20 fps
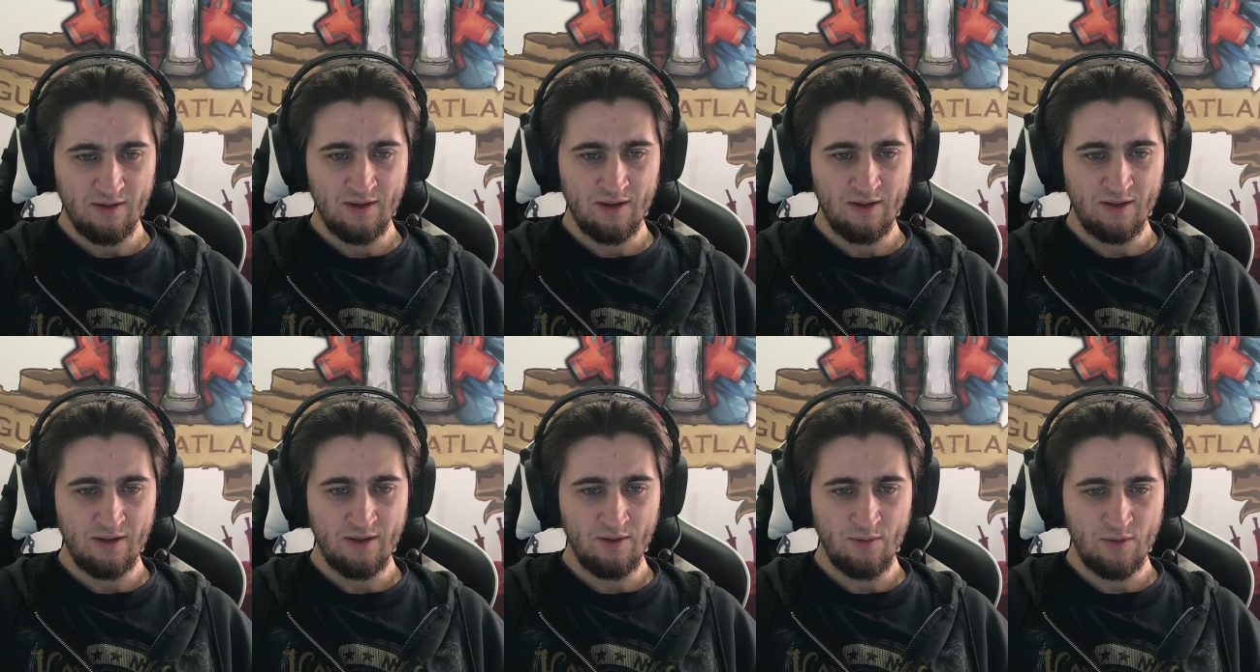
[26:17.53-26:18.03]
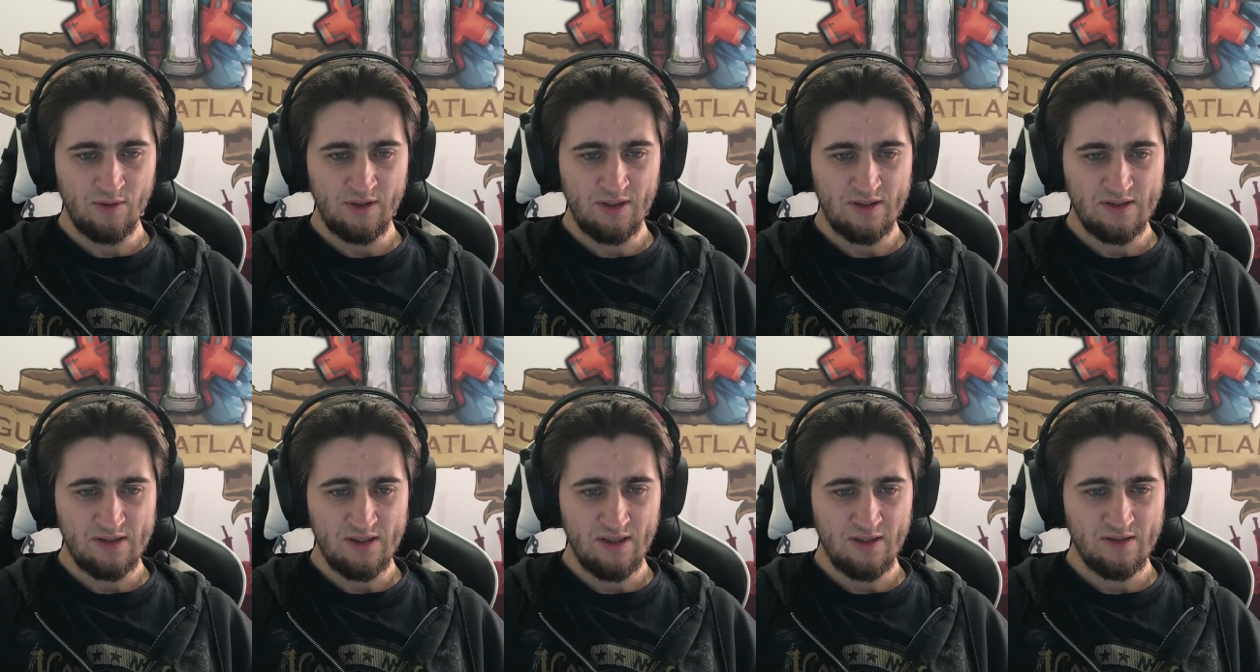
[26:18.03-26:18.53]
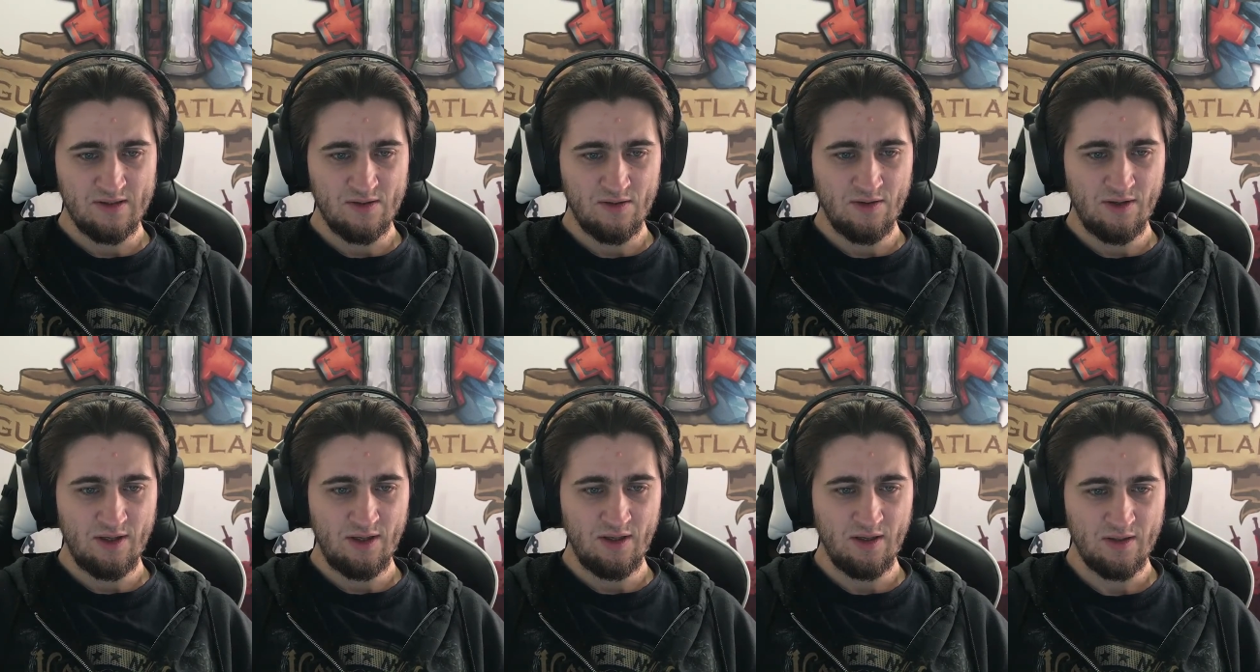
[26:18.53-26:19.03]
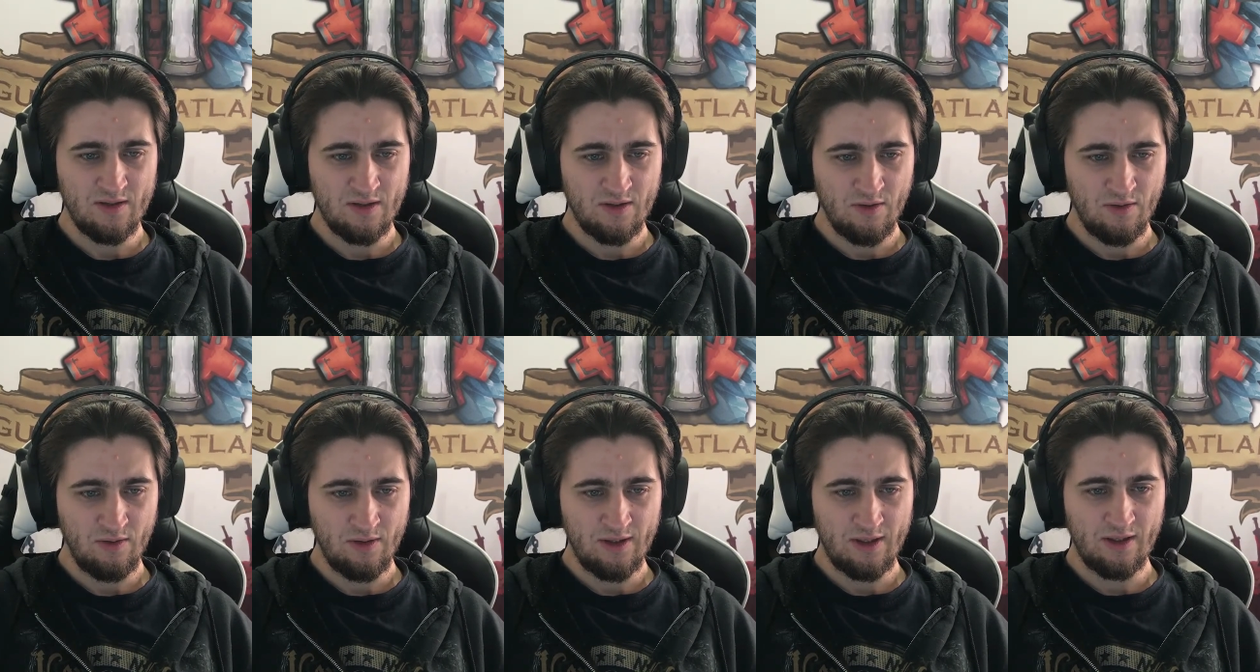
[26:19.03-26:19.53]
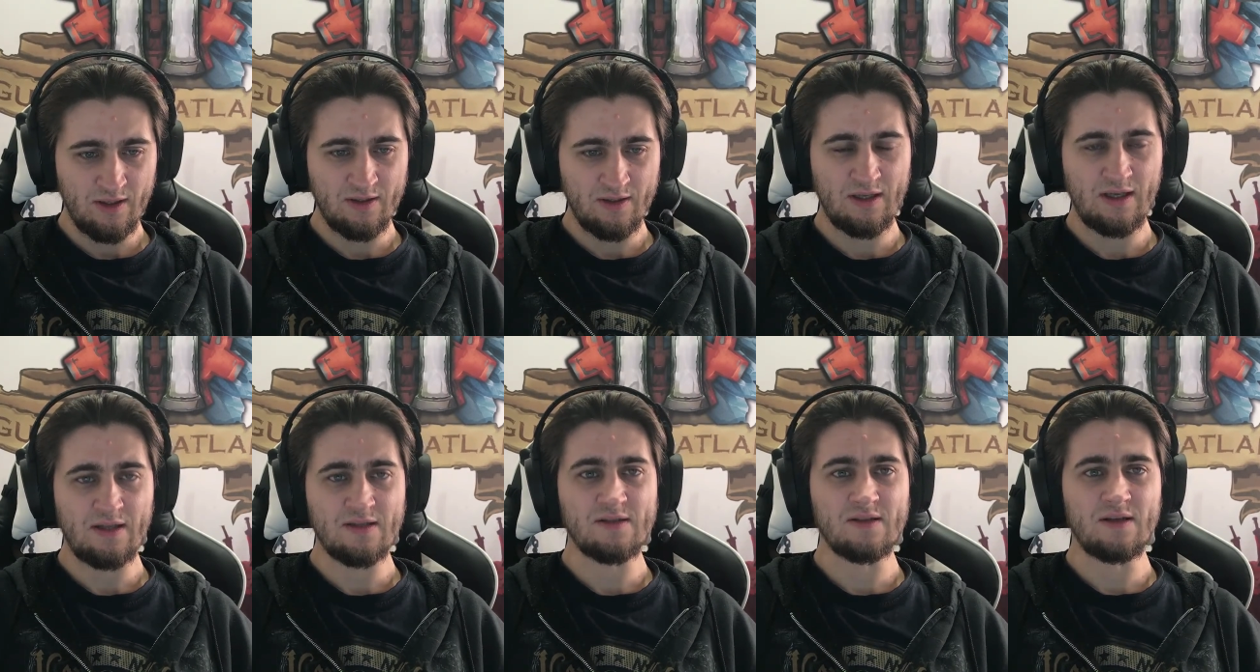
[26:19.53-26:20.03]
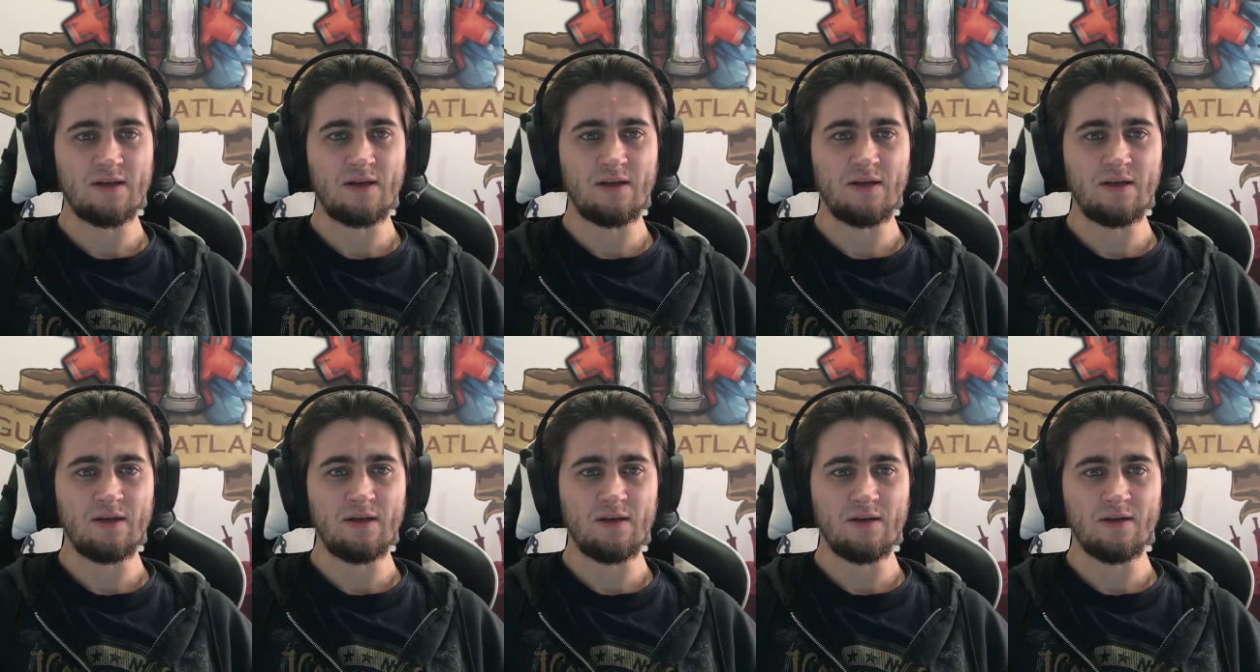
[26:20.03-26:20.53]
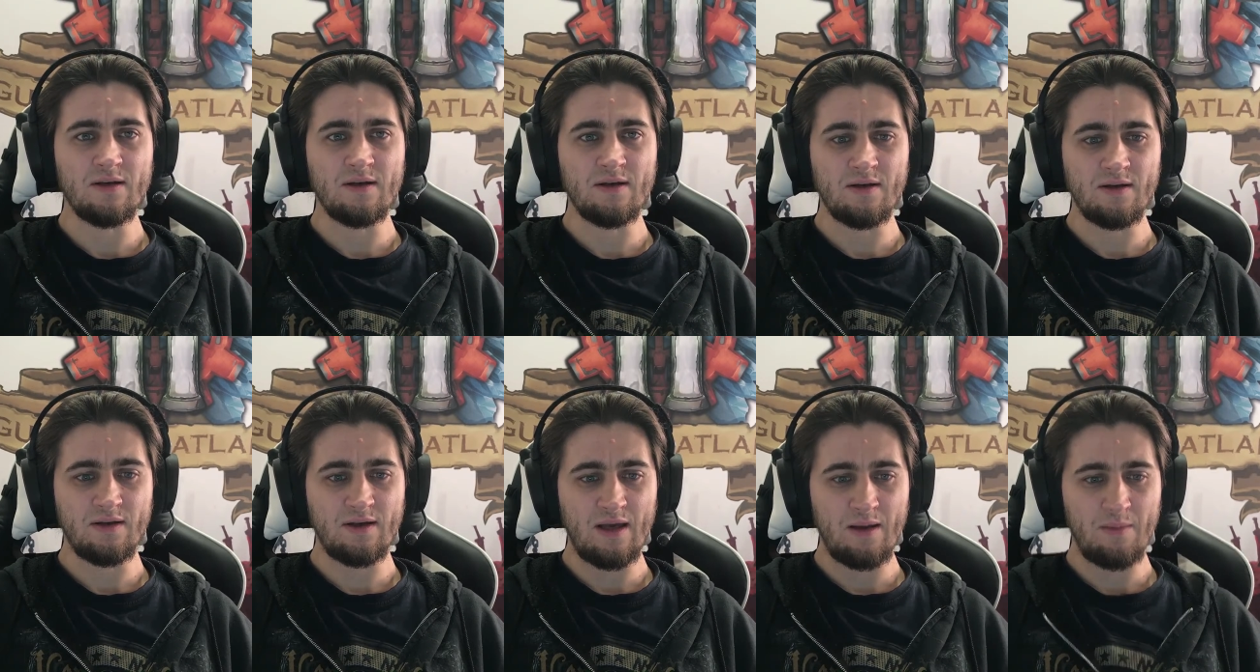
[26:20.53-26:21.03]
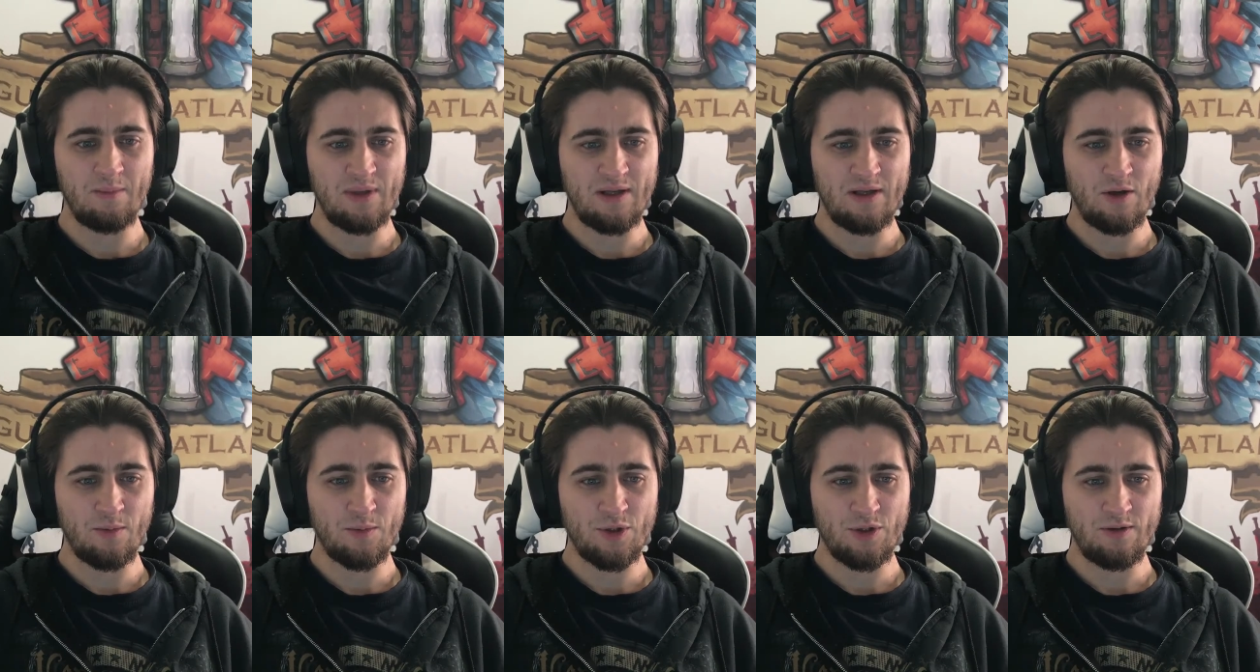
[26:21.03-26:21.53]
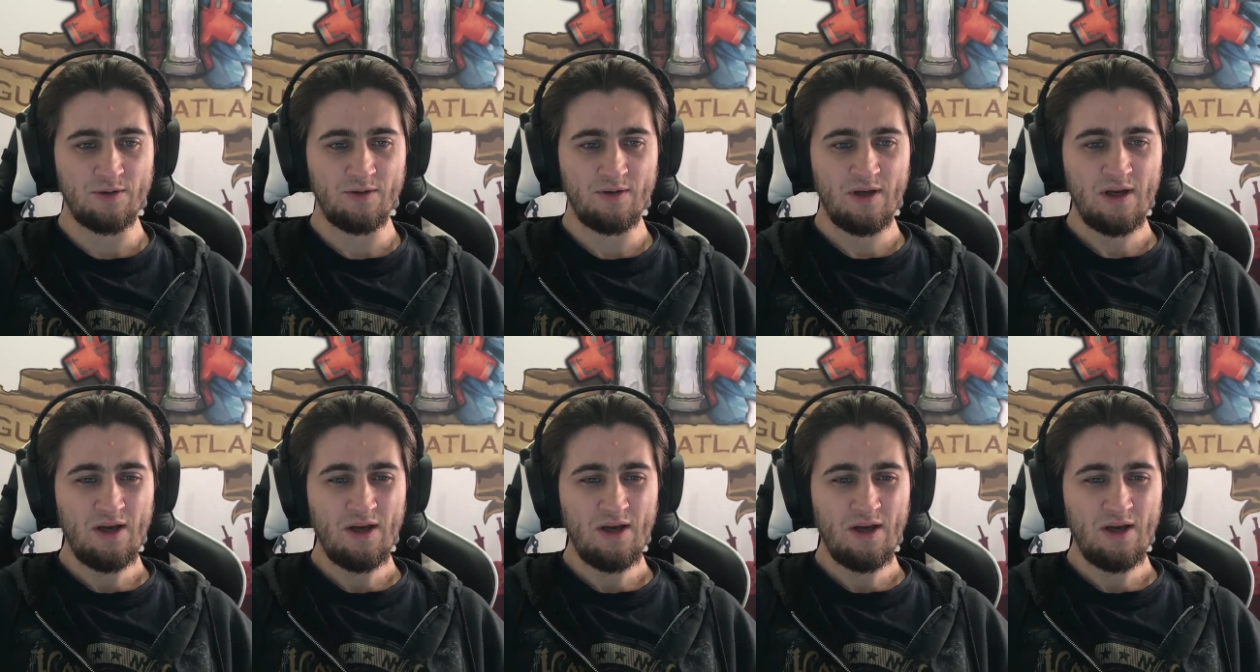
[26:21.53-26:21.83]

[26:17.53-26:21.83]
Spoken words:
No, it does not. Sorry, it only contains the gameplay option.